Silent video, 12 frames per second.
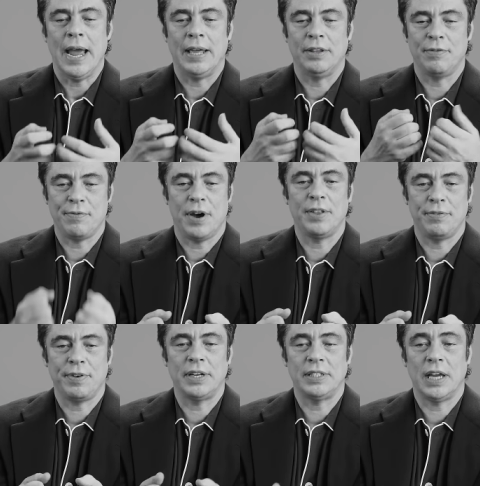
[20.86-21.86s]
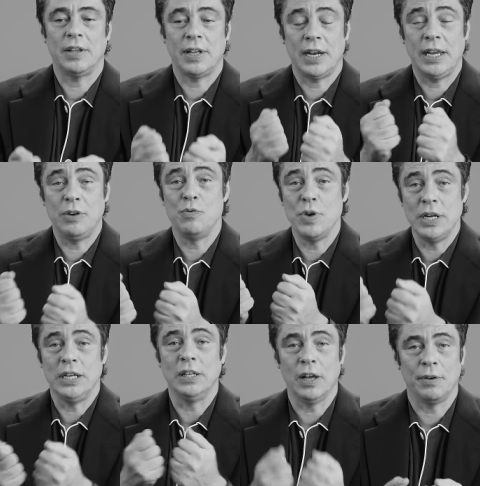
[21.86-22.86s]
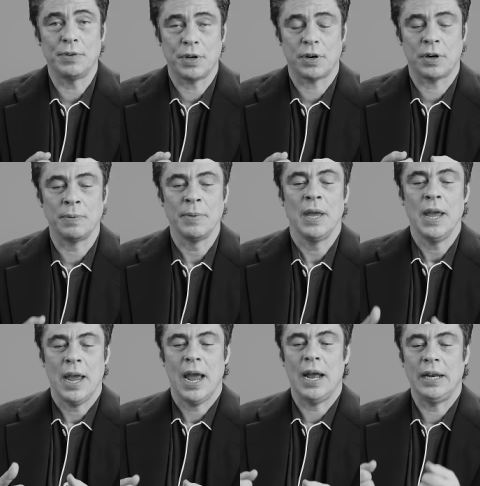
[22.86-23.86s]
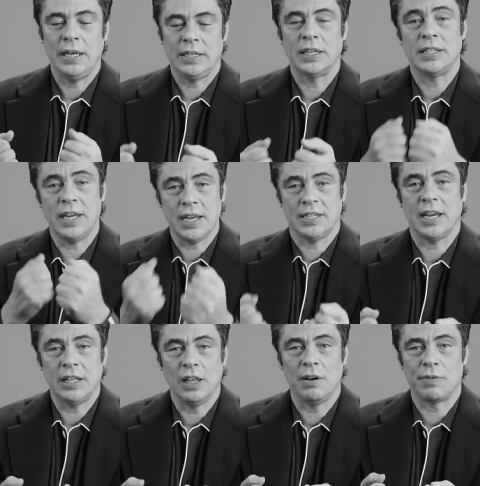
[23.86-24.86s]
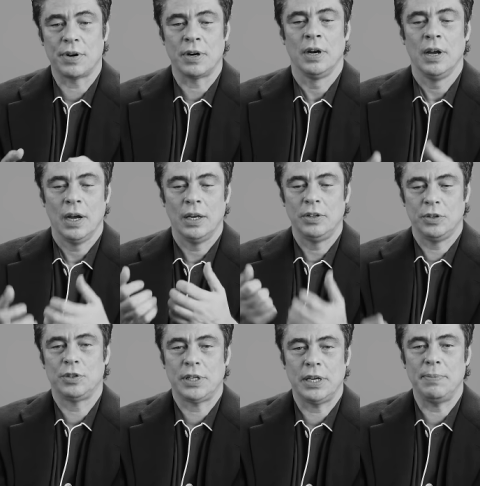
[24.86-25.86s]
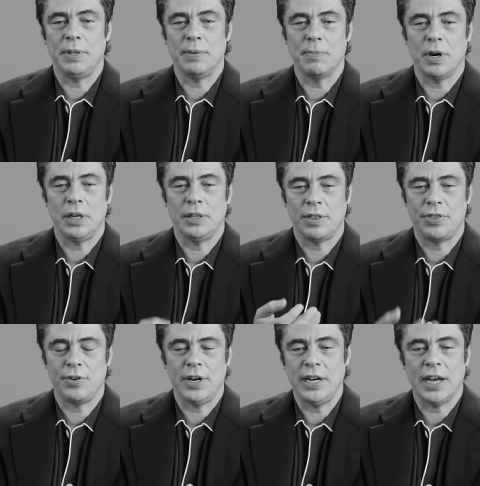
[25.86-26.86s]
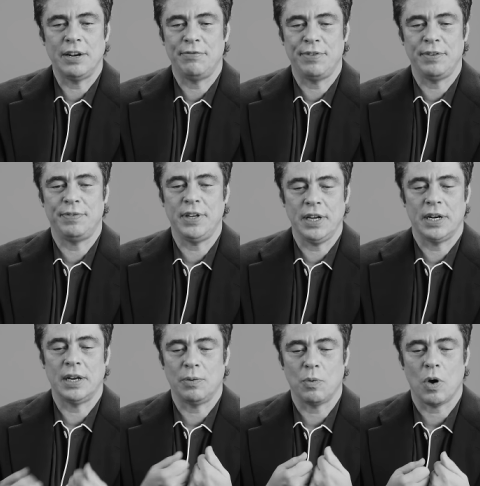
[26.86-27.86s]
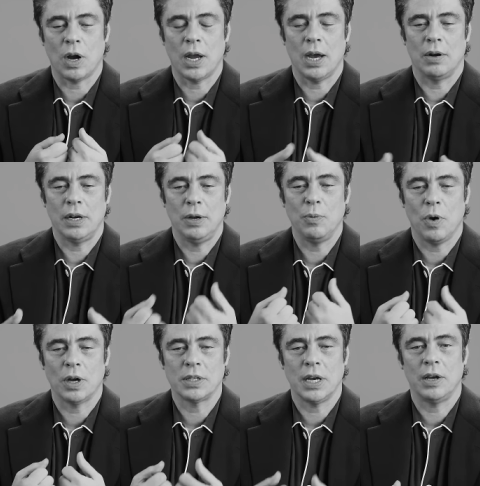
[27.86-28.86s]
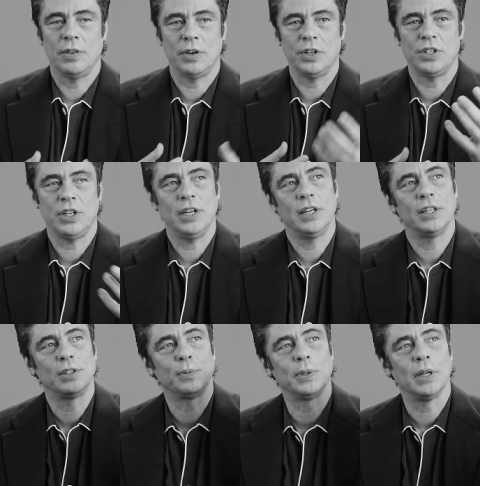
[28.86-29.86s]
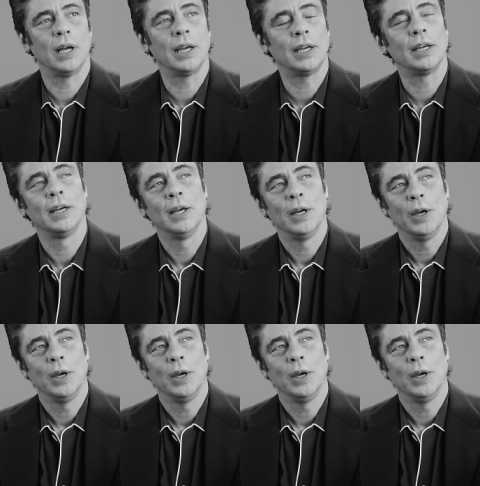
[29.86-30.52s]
and the father finds out that he really loves her and he says yes i love her uh, just give me the money the 3950 and i'll walk out and he walks out and there she is with like